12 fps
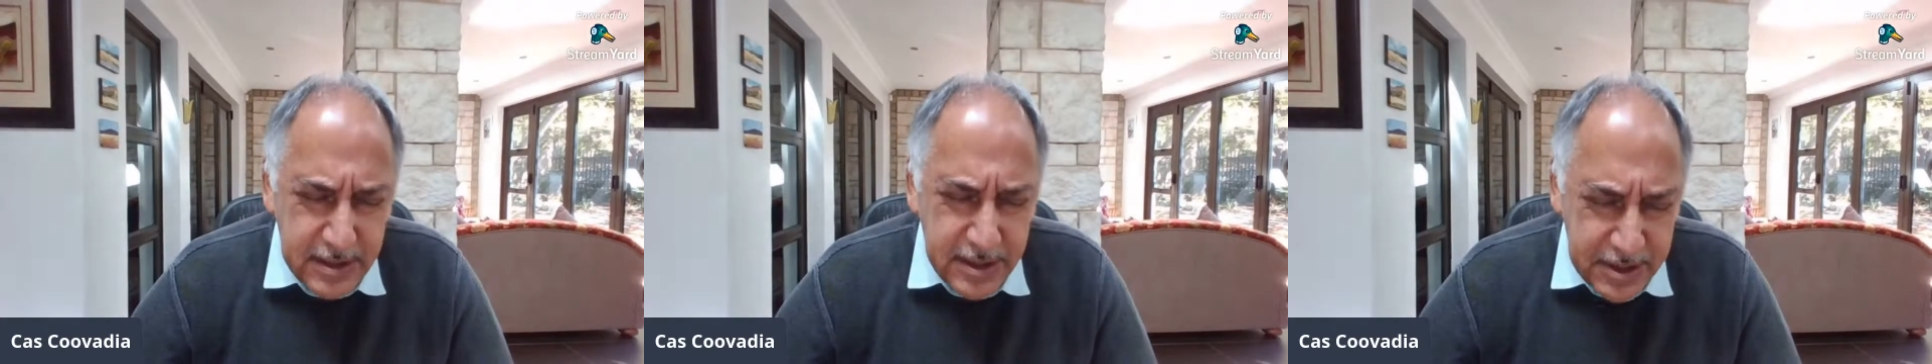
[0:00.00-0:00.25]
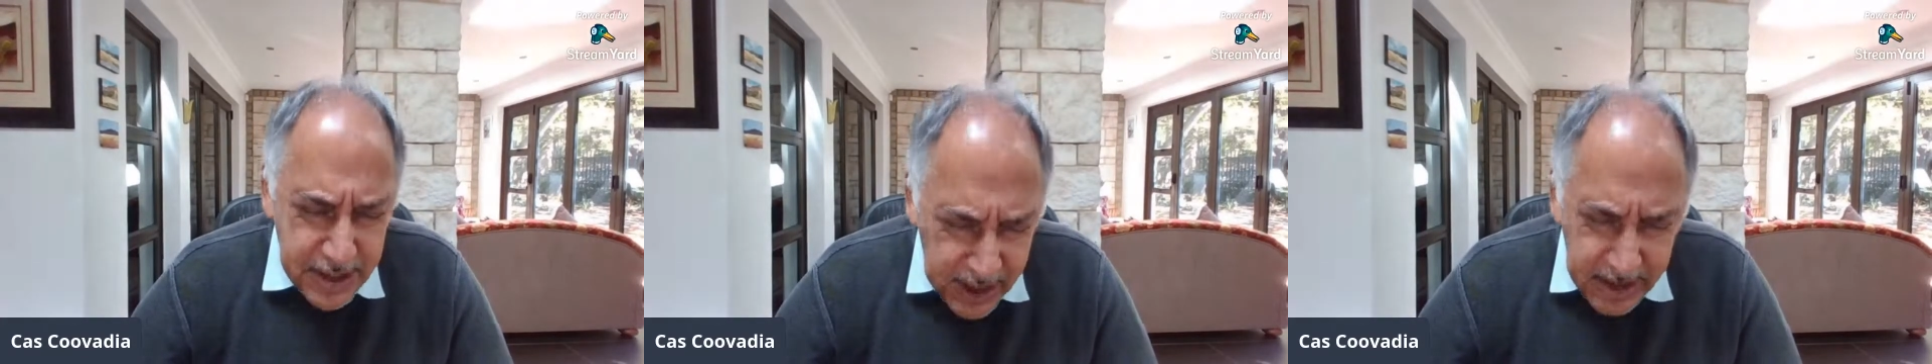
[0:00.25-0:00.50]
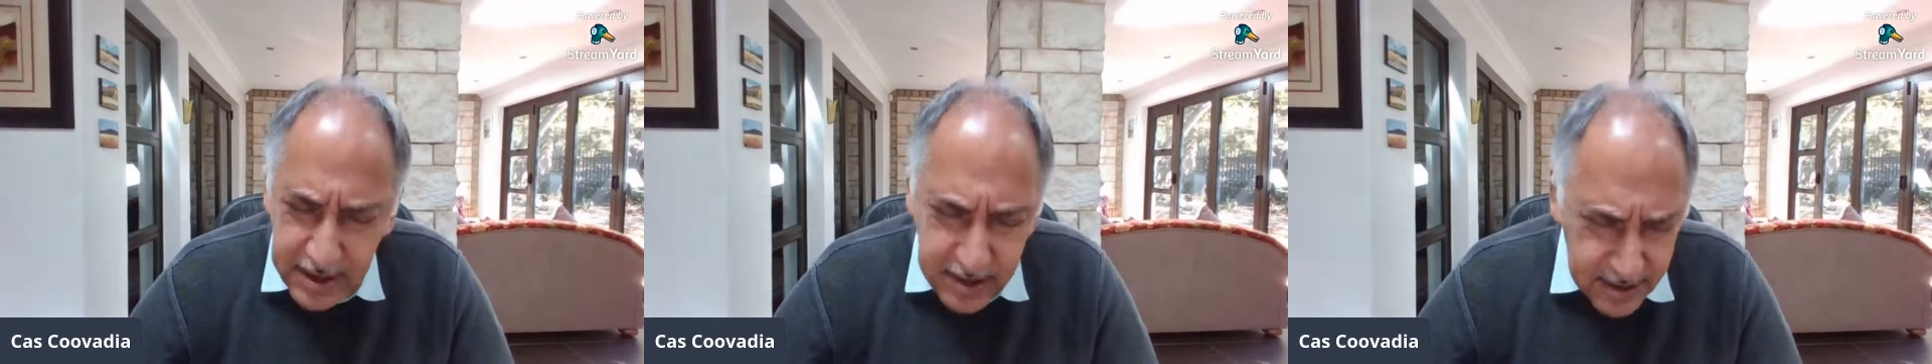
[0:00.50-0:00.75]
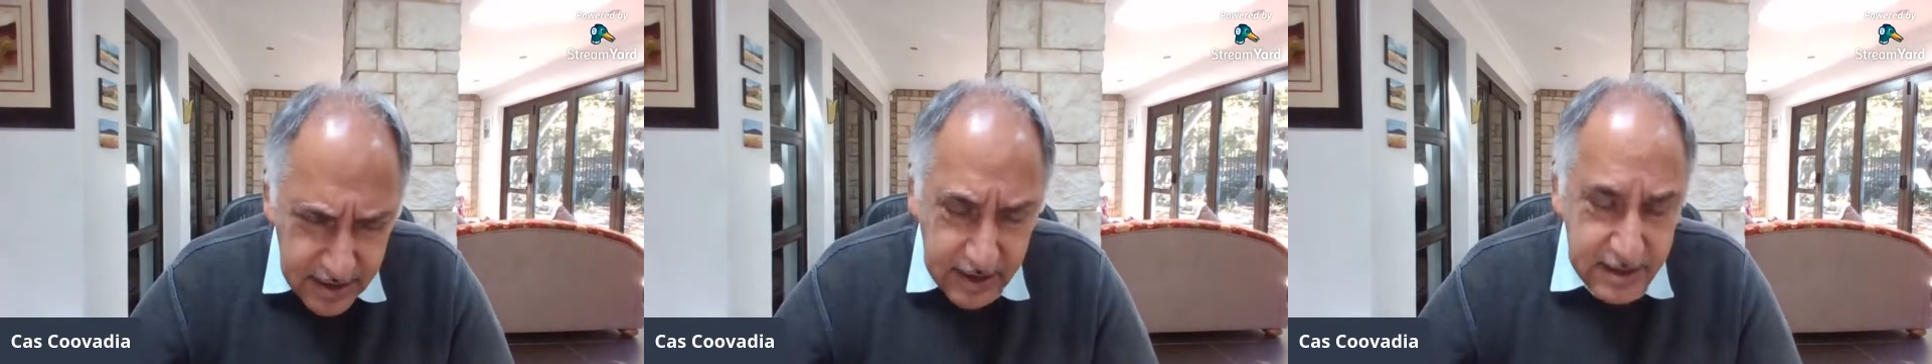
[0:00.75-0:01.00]
say
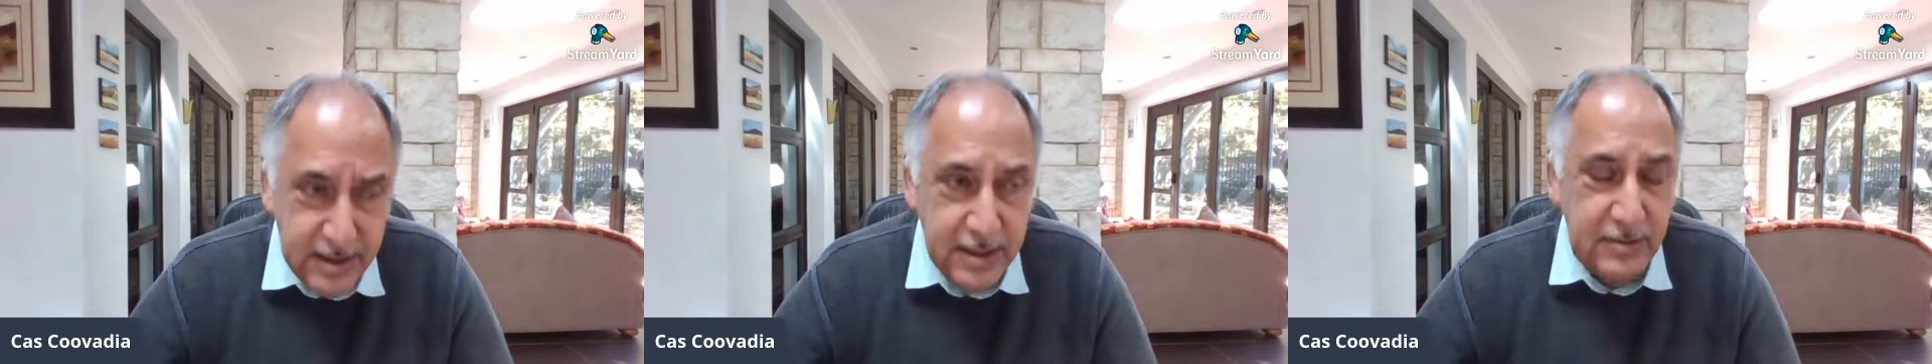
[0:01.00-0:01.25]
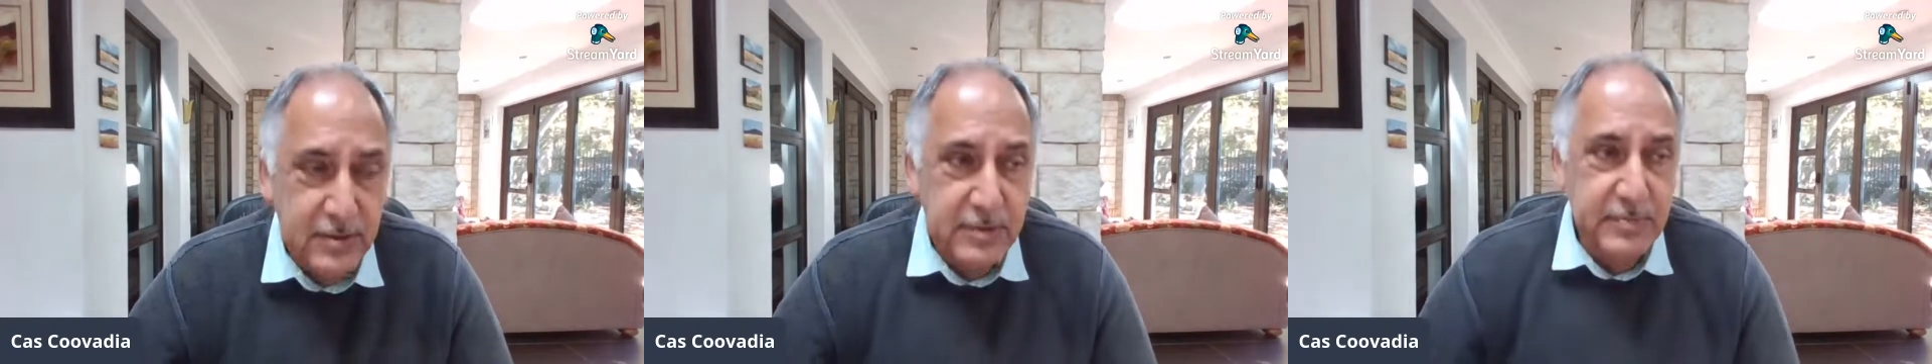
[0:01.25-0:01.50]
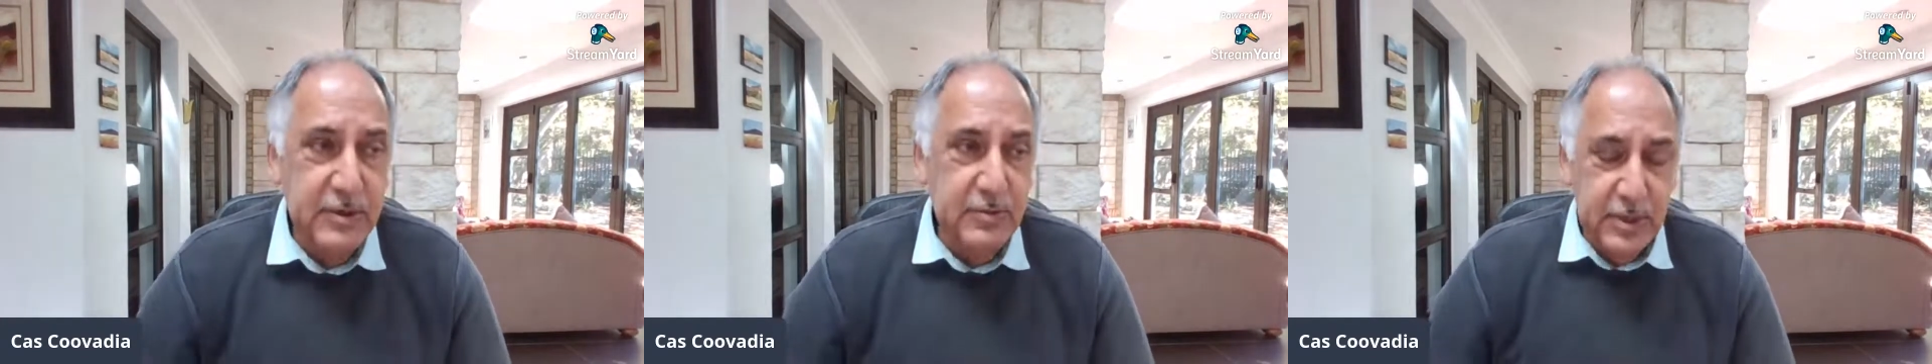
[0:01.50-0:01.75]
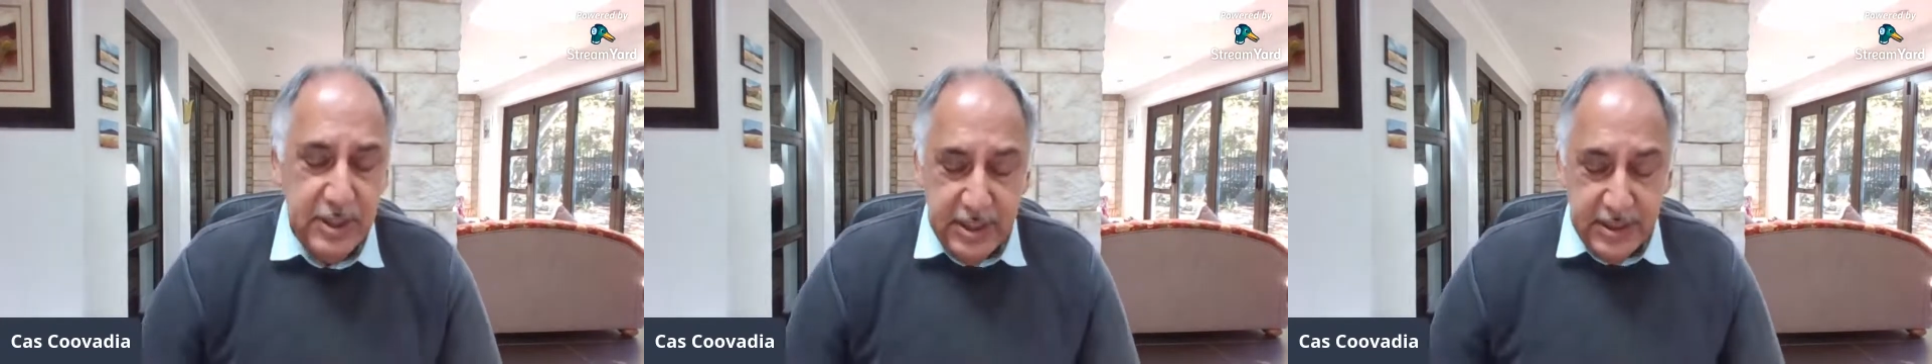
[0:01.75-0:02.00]
that there will be
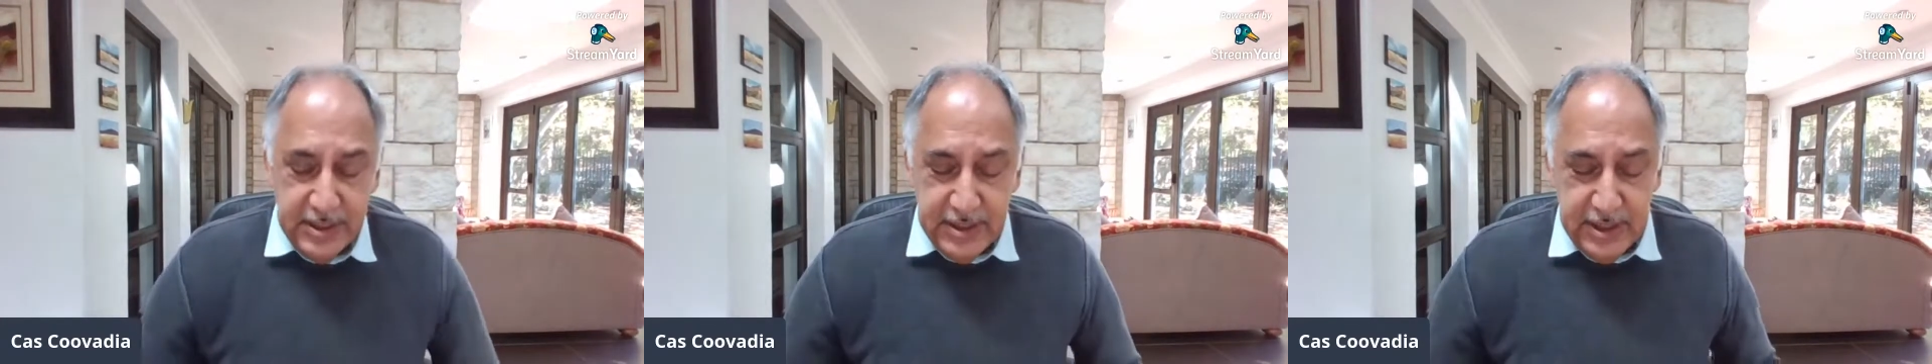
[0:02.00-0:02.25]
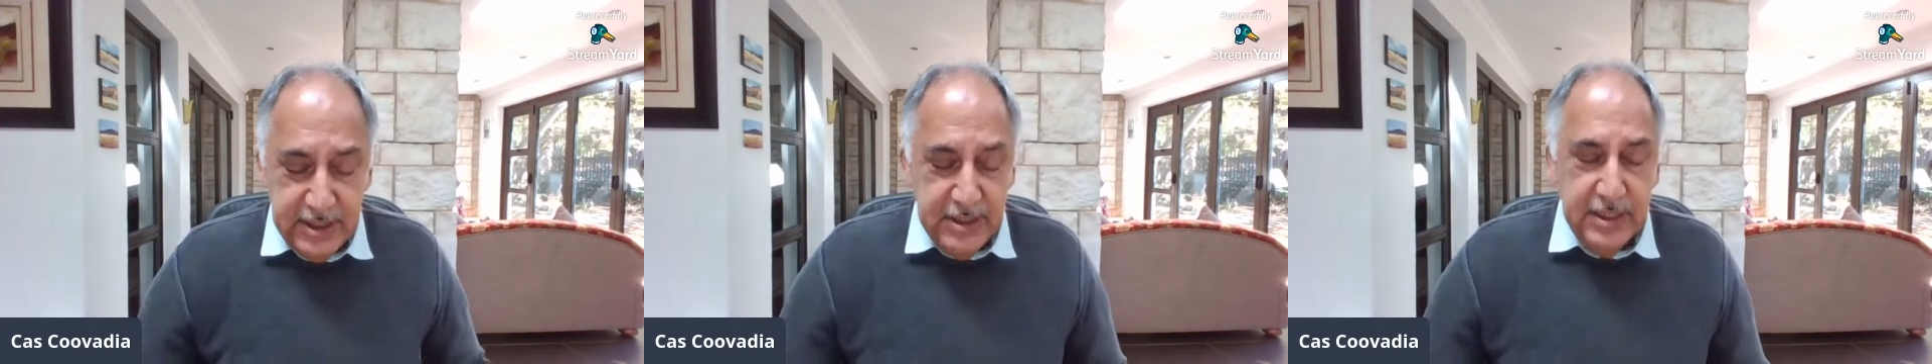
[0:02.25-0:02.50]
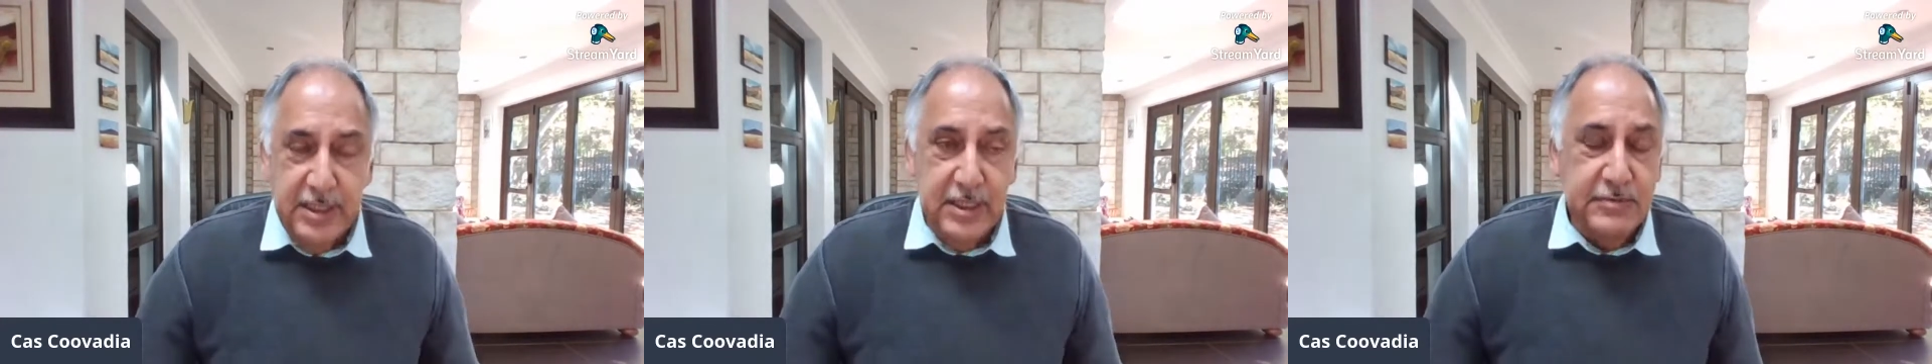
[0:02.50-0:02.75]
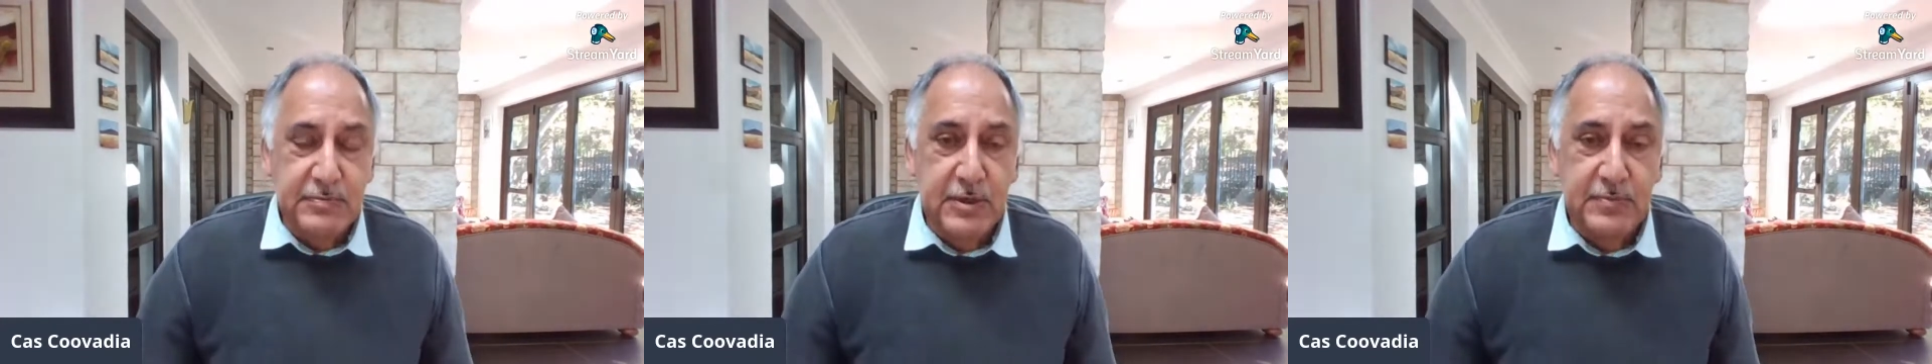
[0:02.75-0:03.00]
willy-nilly
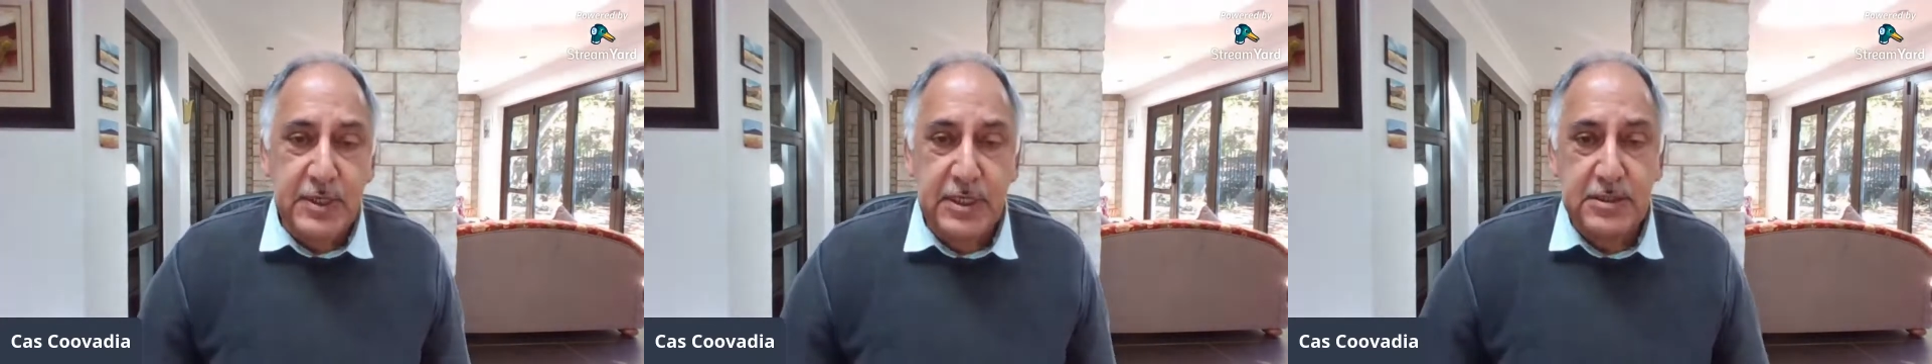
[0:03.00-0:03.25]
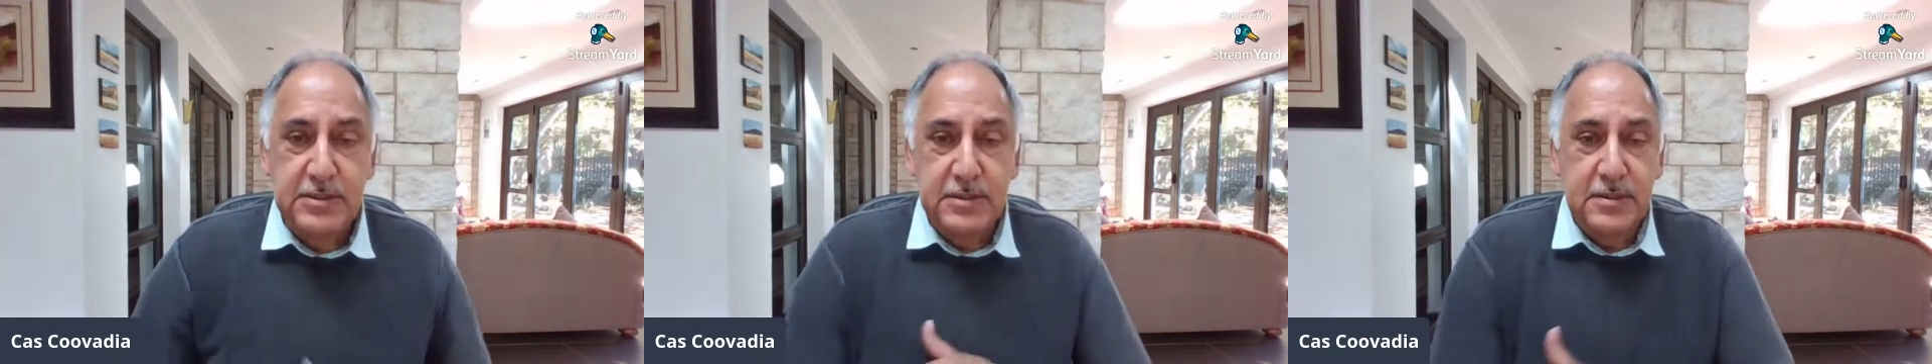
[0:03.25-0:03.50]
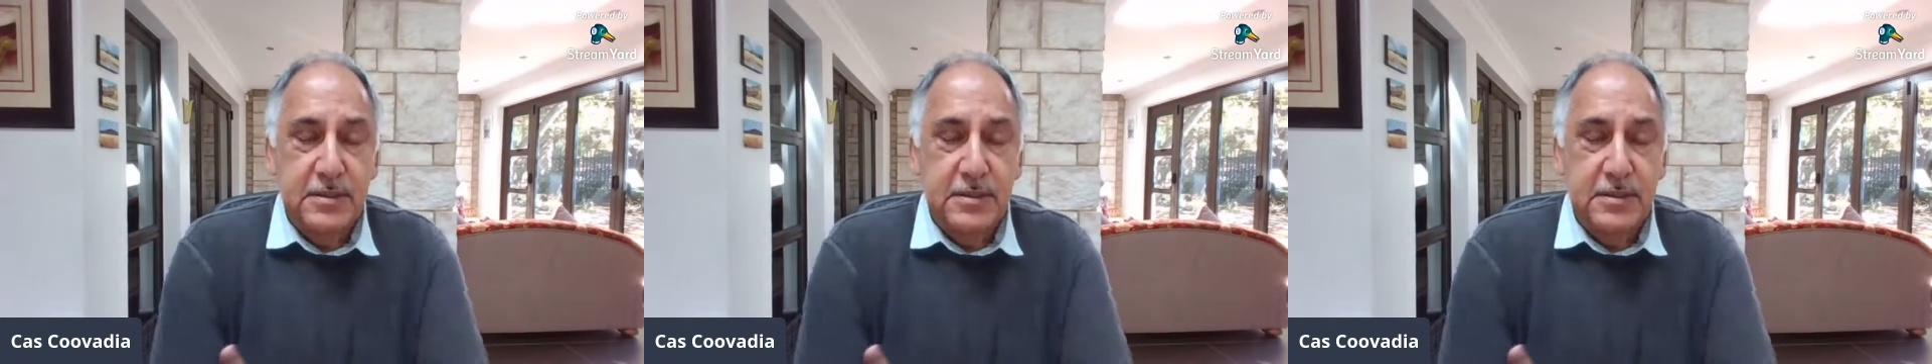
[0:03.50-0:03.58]
expropriation.